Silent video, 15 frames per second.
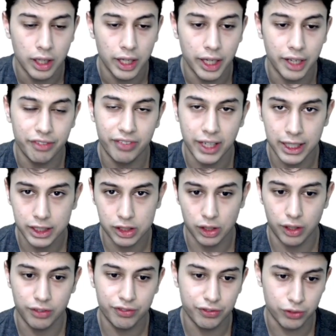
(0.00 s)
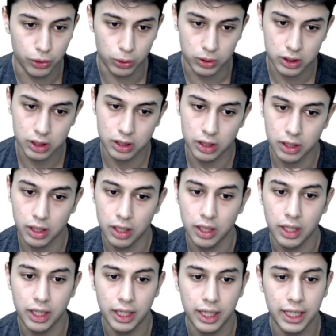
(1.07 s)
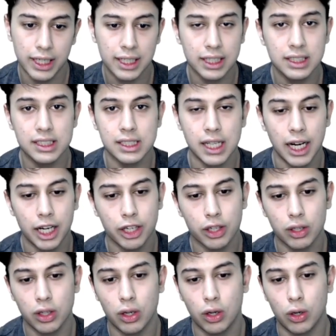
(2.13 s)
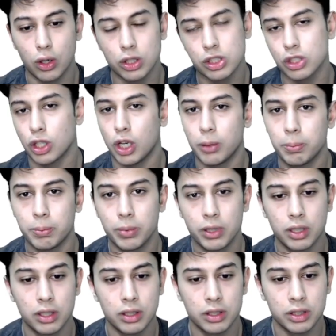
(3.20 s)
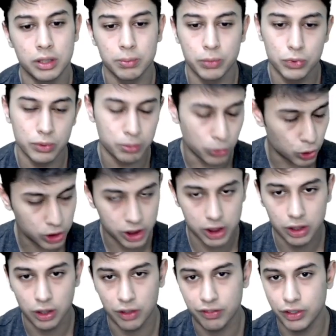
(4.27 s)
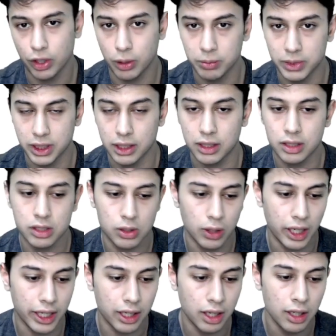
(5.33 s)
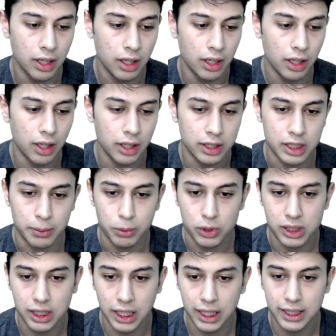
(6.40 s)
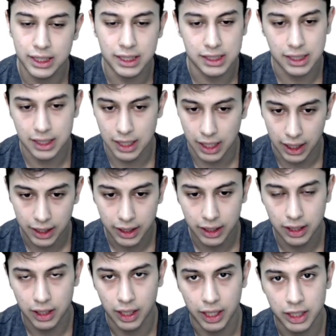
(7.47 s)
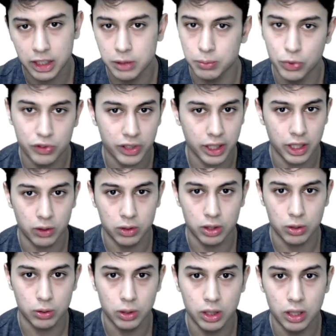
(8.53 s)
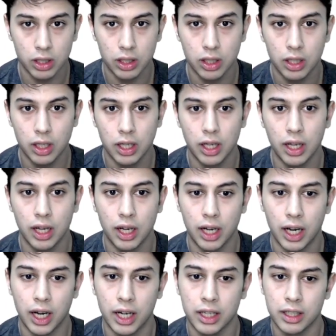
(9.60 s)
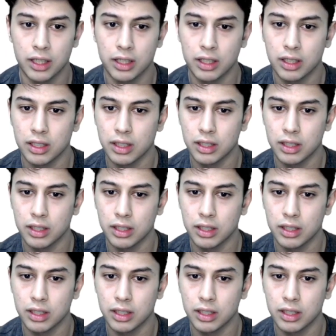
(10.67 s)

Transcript: Effects of force. It can start or stop the motion of an object. So like supposedly there's a car and it's moving down the road and